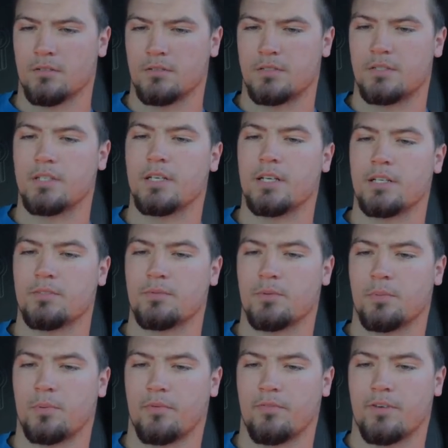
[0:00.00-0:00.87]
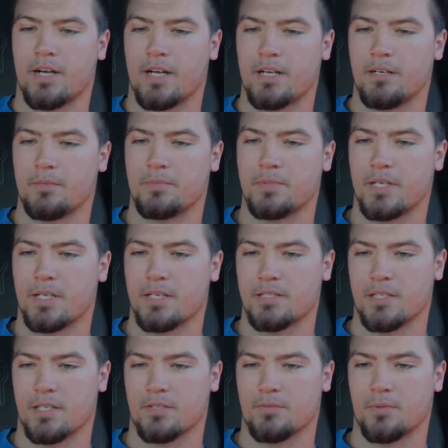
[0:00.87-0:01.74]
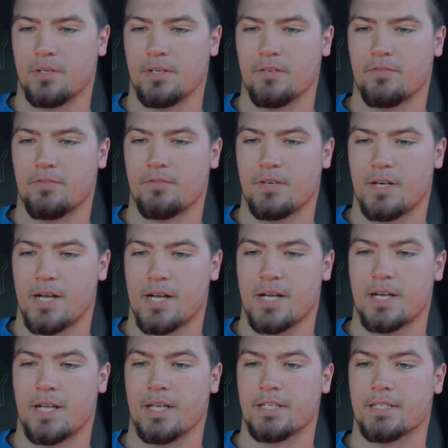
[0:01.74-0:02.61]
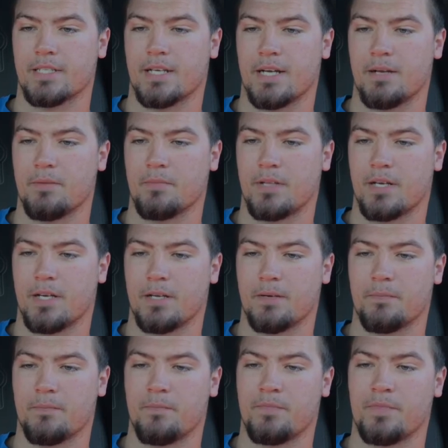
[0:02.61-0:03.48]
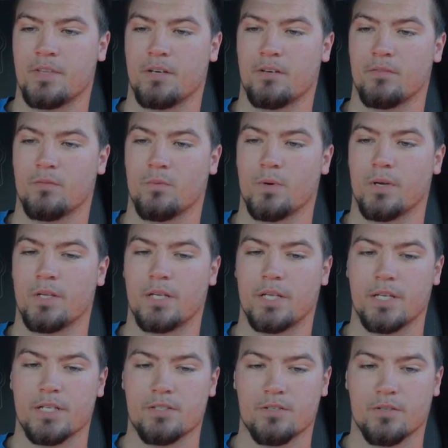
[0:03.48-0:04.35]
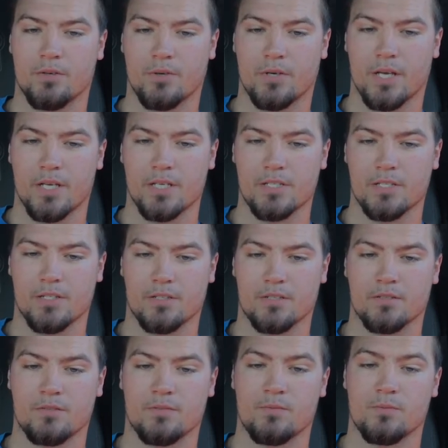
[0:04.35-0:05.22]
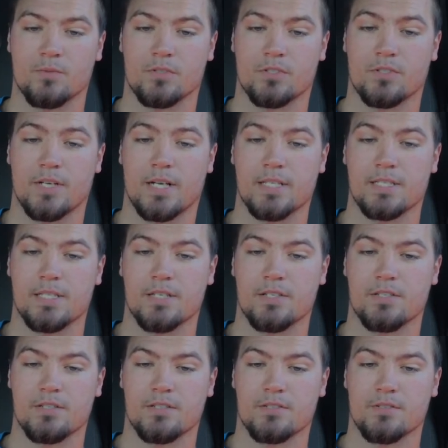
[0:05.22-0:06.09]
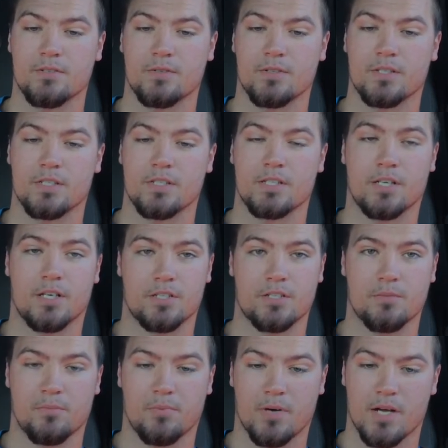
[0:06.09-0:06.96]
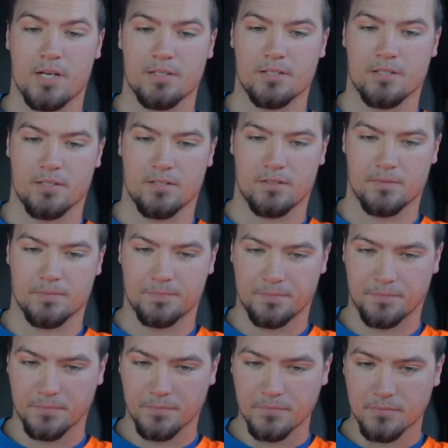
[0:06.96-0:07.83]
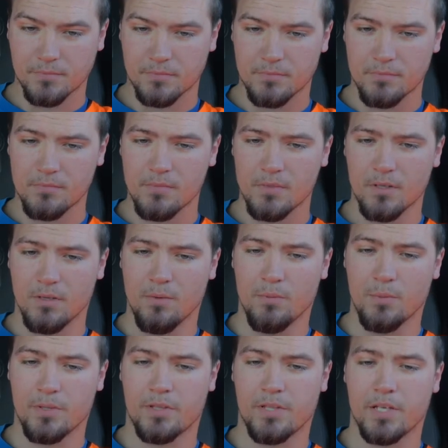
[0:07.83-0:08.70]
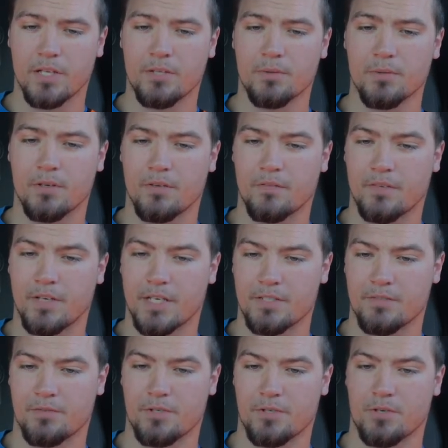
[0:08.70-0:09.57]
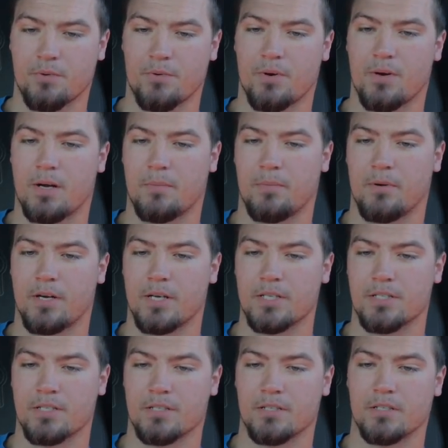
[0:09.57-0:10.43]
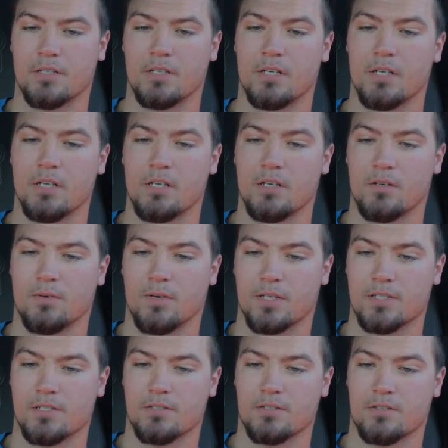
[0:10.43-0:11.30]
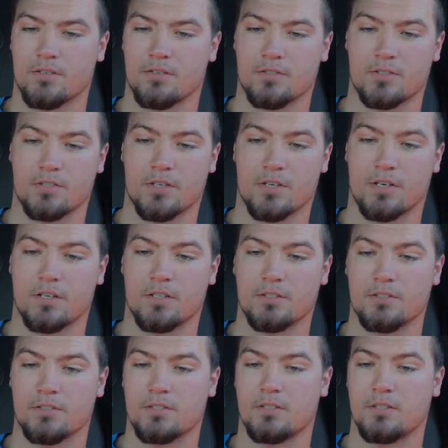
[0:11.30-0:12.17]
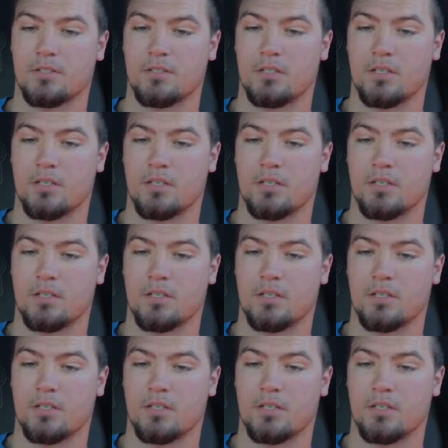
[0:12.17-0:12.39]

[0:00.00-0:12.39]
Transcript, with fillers: C&S will provide updates as we define a timeline of when each location will transition to the deduction process. We thank you in advance for your cooperation. Questions, concerns,